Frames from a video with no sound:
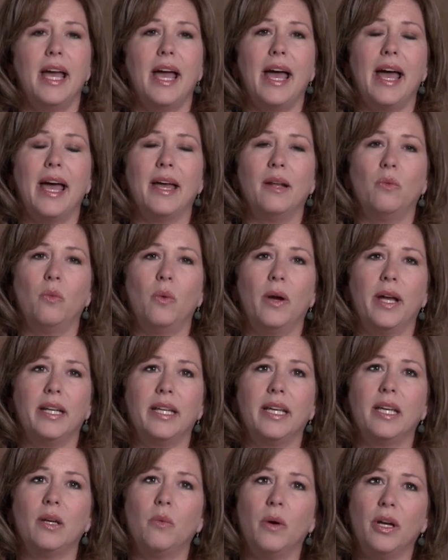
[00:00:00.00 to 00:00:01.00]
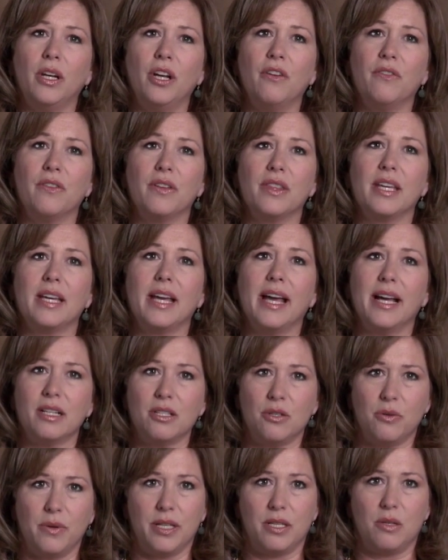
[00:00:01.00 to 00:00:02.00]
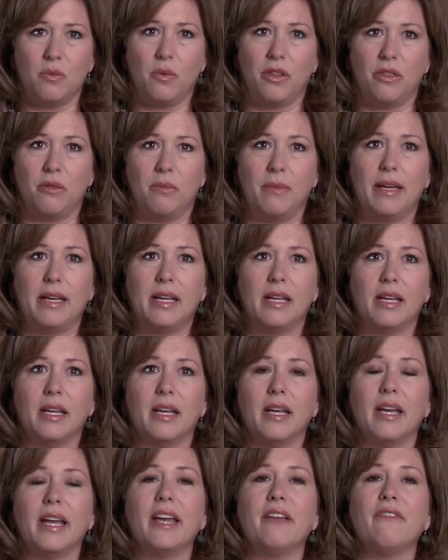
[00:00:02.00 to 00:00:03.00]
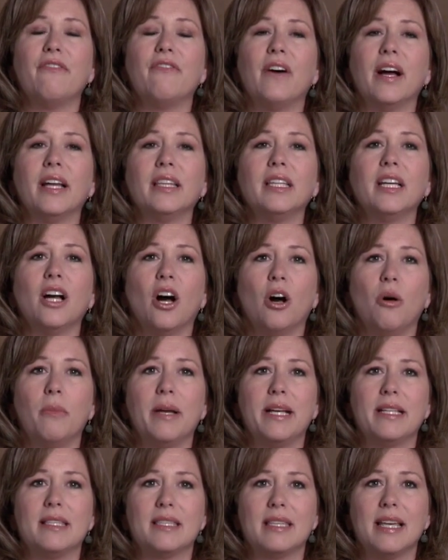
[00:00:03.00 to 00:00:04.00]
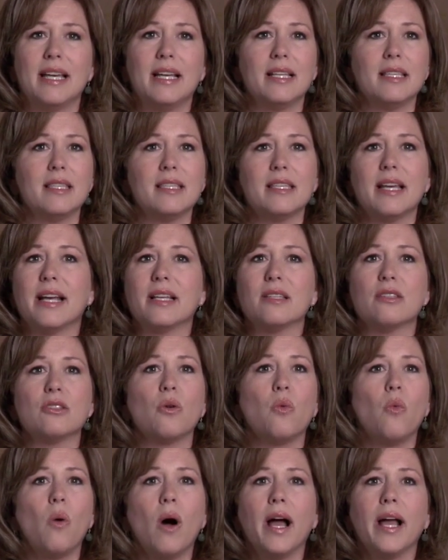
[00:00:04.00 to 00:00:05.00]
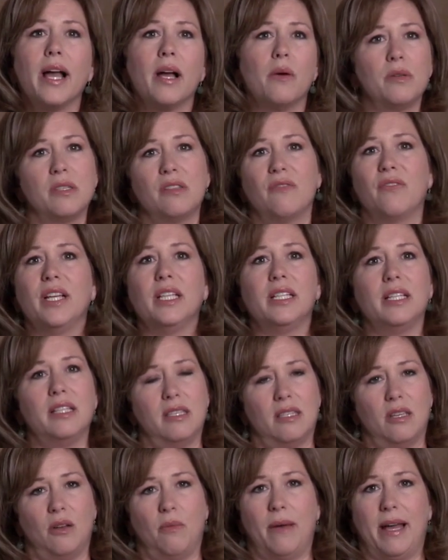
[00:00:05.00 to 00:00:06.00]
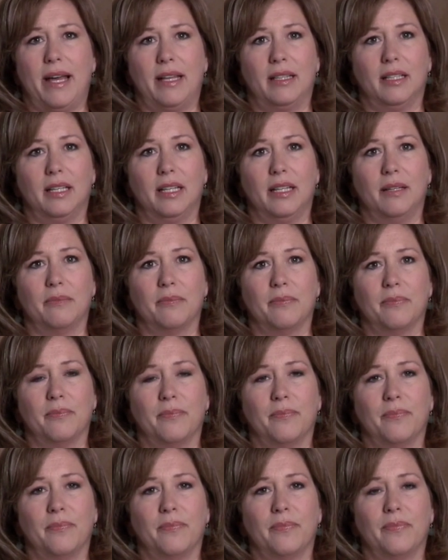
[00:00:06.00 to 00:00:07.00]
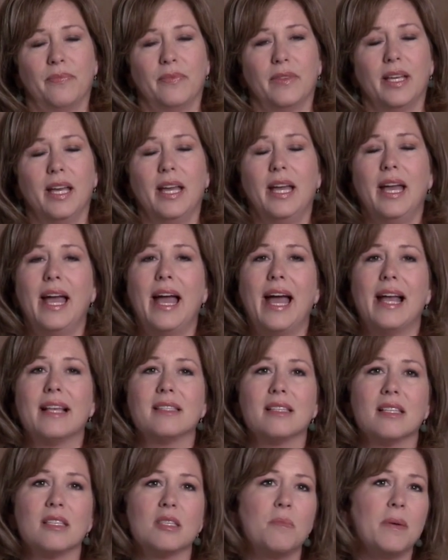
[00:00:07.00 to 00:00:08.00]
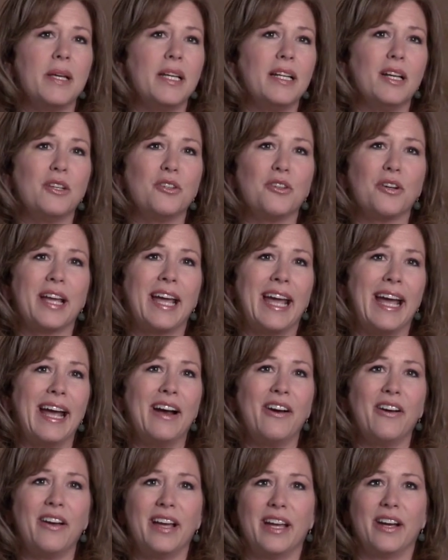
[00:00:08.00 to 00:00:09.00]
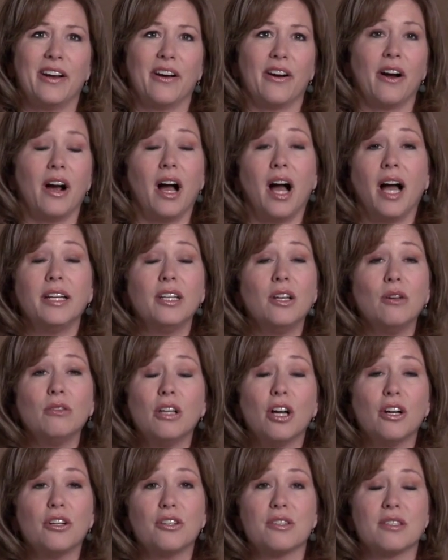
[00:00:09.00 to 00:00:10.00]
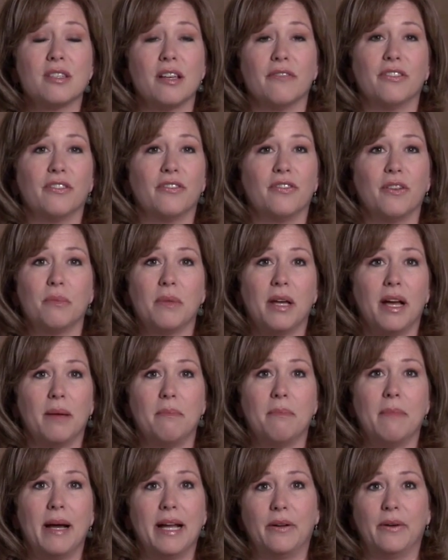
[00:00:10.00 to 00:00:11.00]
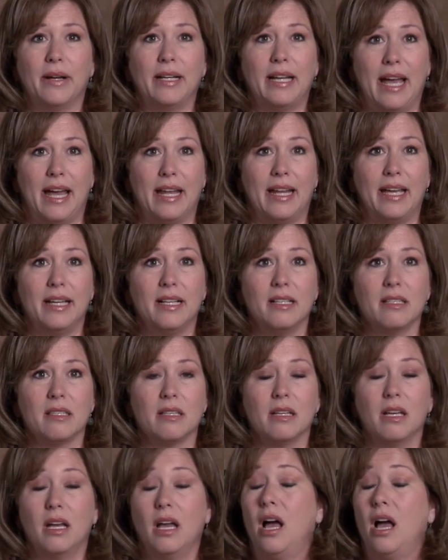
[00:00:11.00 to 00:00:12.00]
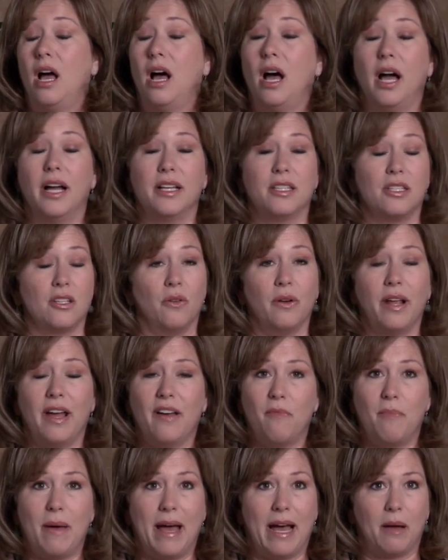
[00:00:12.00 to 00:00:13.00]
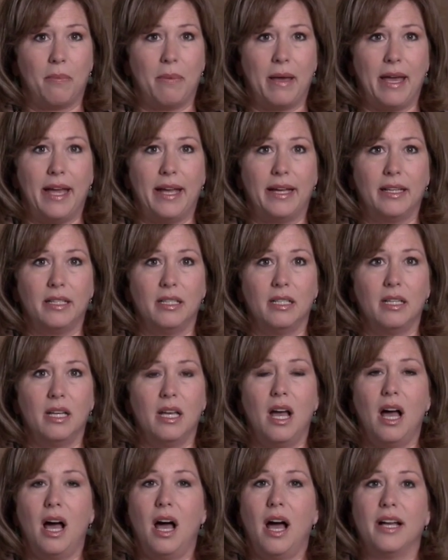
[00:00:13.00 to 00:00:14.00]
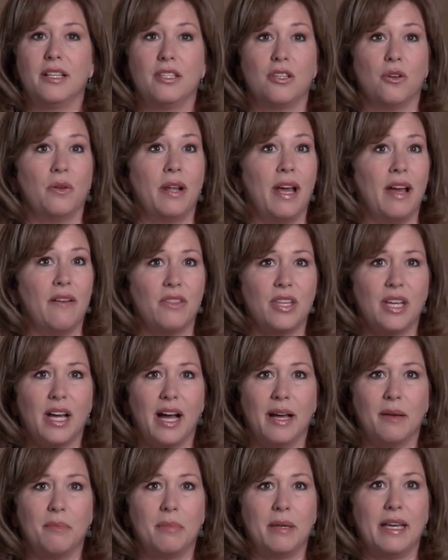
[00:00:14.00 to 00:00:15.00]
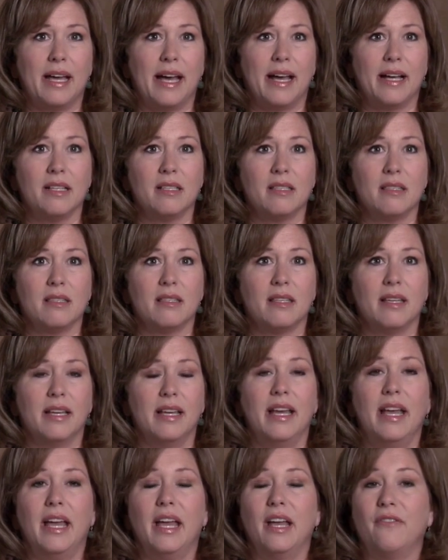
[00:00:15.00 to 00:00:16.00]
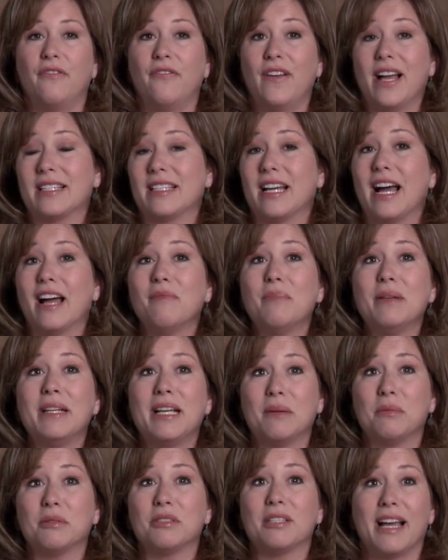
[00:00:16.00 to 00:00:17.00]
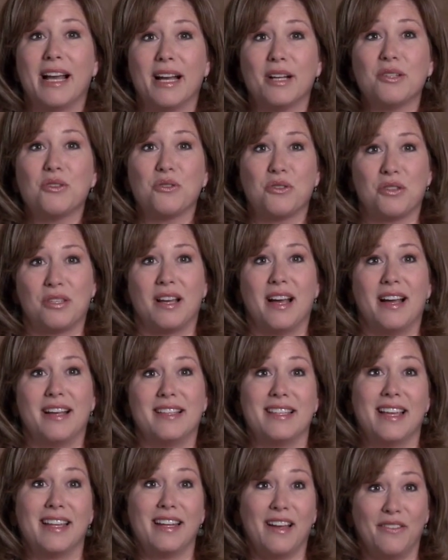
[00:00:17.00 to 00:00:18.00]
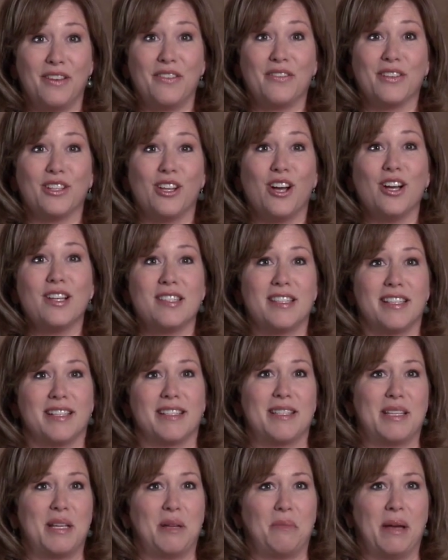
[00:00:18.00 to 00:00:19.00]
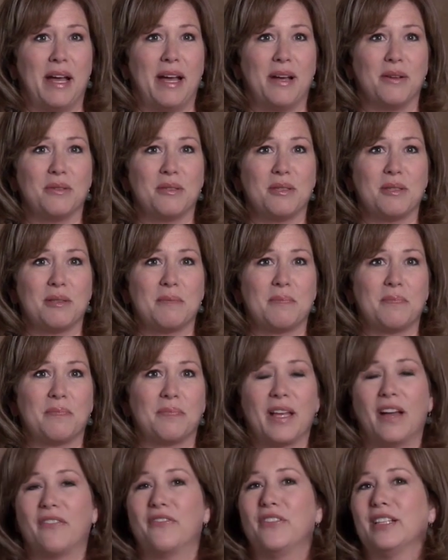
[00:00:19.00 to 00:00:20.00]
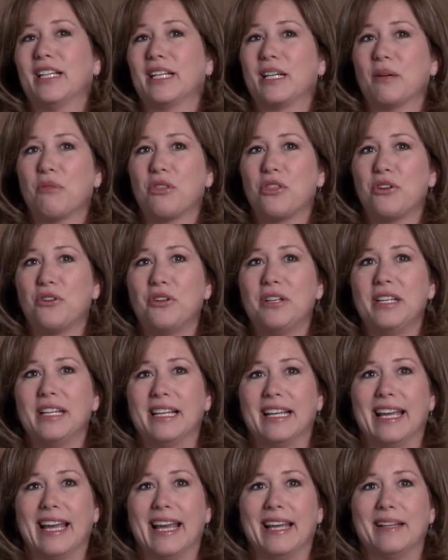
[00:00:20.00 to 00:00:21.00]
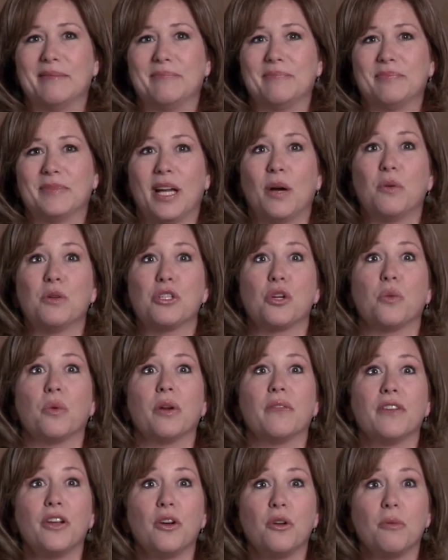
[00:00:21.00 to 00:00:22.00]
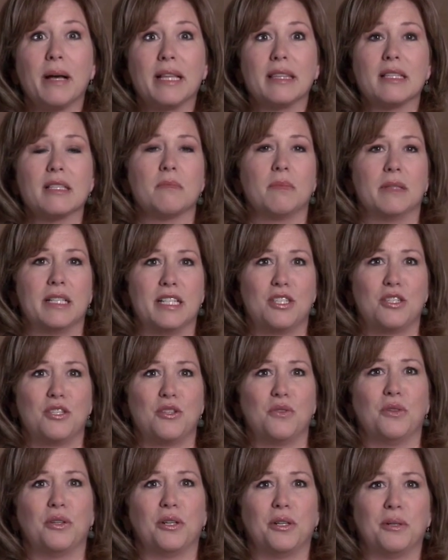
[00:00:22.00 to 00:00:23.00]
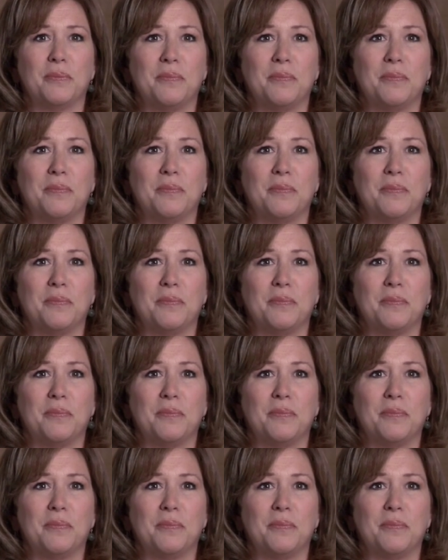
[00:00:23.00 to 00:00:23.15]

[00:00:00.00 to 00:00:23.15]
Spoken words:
And when he went over the Xrays with me, it finally all made sense as to why I was feeling so badly. Since being under care here, I no longer suffer from the migraine headaches. I don't have back pain. I don't have the IBS. In fact, I've been able to exercise and I've even lost 16 pounds. I feel like I'm 30 again. I wish I would have known about this place sooner.